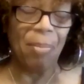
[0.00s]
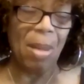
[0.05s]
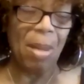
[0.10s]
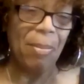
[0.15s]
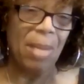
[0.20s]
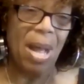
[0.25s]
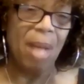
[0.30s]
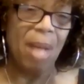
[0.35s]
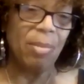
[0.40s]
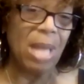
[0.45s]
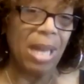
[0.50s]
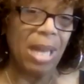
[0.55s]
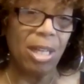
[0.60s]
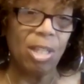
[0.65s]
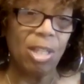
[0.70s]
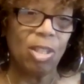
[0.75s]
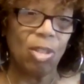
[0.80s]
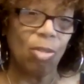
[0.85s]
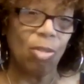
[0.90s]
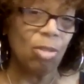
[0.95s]
My mom had an
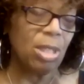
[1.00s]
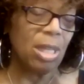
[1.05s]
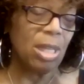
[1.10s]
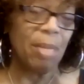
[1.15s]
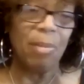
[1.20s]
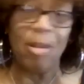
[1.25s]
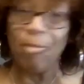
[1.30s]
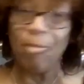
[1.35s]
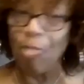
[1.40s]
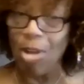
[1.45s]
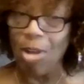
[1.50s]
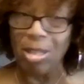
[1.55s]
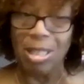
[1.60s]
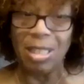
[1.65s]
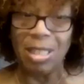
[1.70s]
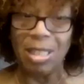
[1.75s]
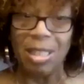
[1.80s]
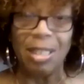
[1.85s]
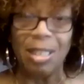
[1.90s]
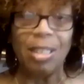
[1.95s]
associate, my
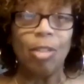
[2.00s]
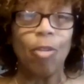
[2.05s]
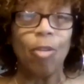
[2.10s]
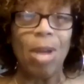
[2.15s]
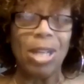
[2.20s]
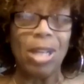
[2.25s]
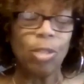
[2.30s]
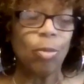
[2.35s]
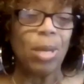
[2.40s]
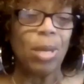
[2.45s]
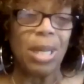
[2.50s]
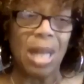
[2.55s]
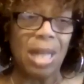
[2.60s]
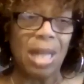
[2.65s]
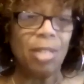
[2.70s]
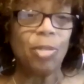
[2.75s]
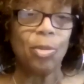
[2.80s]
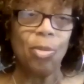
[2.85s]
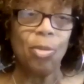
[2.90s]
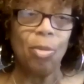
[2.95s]
father didn't graduate high
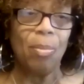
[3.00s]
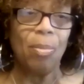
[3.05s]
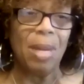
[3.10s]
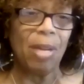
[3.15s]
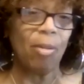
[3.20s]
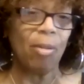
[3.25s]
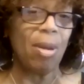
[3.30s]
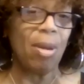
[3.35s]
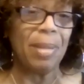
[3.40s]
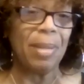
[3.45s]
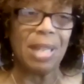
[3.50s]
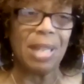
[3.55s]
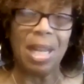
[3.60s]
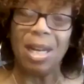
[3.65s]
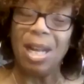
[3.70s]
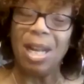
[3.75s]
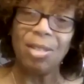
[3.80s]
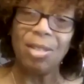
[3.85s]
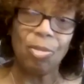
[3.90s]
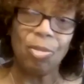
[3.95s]
school. My grandmother had
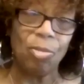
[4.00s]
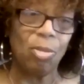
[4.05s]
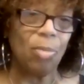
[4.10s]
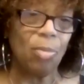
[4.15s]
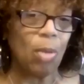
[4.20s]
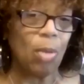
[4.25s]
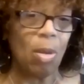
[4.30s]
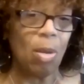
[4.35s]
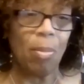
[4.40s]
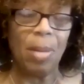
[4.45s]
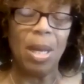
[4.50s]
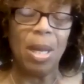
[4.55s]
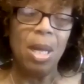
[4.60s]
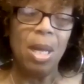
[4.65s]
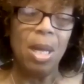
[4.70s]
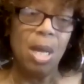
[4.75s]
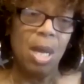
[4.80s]
a high school diploma.